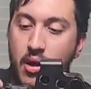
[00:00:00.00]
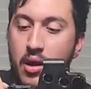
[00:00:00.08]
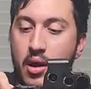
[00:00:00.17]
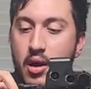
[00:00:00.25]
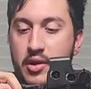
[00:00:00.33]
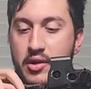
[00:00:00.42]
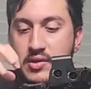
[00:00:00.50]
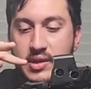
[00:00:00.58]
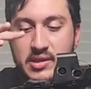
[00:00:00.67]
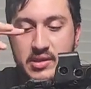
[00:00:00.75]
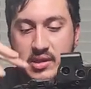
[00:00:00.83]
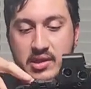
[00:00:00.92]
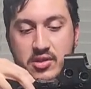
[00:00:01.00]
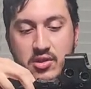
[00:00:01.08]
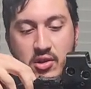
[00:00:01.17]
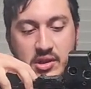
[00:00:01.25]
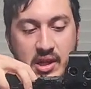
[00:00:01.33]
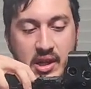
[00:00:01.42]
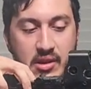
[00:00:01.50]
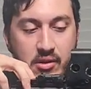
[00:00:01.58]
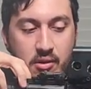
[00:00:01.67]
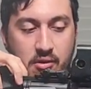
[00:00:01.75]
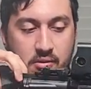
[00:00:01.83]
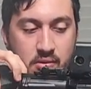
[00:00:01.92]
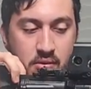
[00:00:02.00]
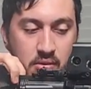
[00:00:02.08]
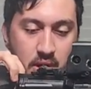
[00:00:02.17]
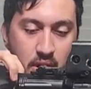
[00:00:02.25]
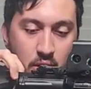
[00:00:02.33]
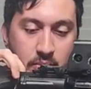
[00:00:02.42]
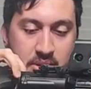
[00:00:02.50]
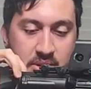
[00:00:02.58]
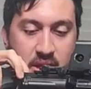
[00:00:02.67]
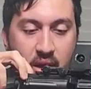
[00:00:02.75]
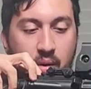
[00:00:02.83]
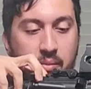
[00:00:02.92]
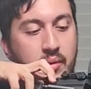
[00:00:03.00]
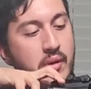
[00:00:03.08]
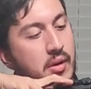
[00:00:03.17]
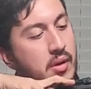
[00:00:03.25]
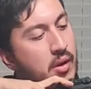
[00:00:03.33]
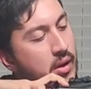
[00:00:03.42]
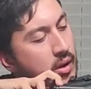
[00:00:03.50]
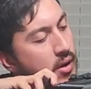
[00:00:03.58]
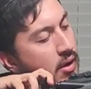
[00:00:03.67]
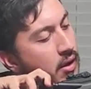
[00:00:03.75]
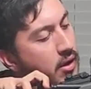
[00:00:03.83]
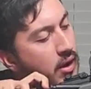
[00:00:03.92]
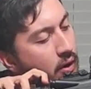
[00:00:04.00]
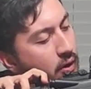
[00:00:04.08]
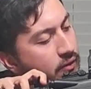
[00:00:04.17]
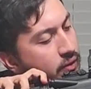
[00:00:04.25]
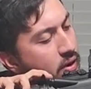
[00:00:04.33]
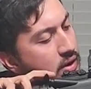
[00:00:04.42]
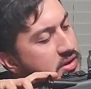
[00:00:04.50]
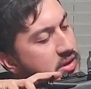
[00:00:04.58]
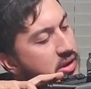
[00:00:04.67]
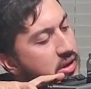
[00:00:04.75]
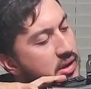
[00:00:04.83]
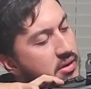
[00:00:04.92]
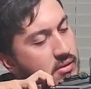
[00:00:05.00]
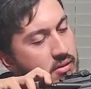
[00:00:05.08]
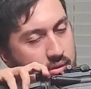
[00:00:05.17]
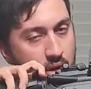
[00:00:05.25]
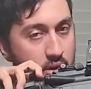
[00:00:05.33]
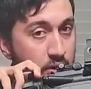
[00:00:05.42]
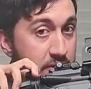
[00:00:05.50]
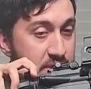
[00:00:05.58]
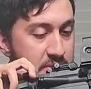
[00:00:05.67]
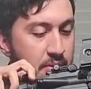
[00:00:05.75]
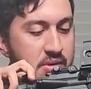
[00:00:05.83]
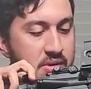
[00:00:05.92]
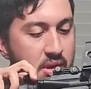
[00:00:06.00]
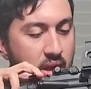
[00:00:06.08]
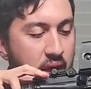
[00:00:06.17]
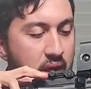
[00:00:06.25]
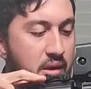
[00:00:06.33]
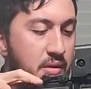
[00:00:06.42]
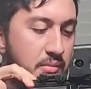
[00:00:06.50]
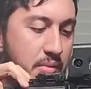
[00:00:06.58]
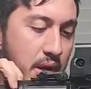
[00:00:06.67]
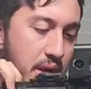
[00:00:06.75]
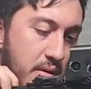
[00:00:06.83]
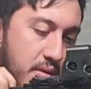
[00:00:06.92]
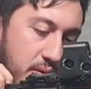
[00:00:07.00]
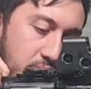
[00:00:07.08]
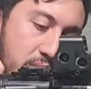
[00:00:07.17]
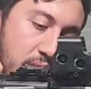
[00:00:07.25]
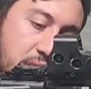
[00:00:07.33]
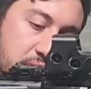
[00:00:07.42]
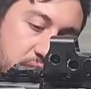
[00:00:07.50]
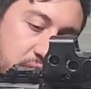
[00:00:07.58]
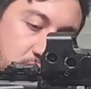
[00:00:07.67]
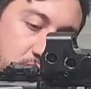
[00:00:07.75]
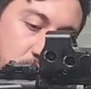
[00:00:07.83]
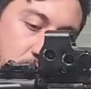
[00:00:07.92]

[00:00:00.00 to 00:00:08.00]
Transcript: Uh, you also got this nice charging handle that opens that up. Now, unfortunately, I don't know if it's supposed to lock, but it doesn't.